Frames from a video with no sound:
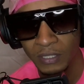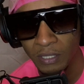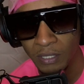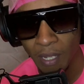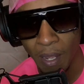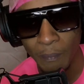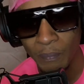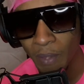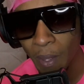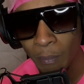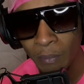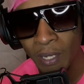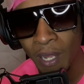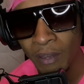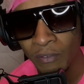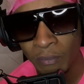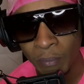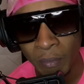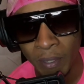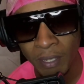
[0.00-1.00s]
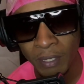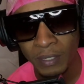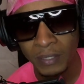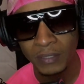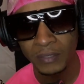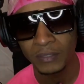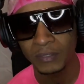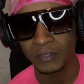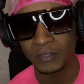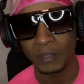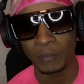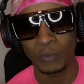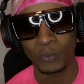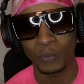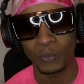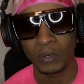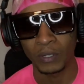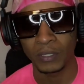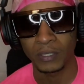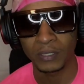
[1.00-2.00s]
I'm Lavaa Man, number
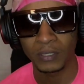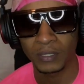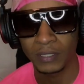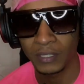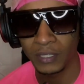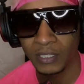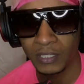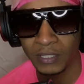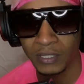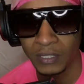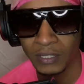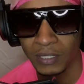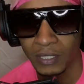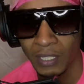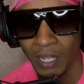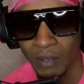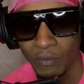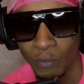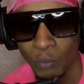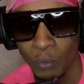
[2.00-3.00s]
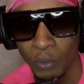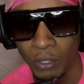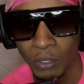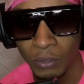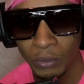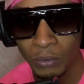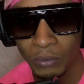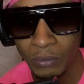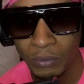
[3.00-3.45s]
one. This is LAVAA WORLD.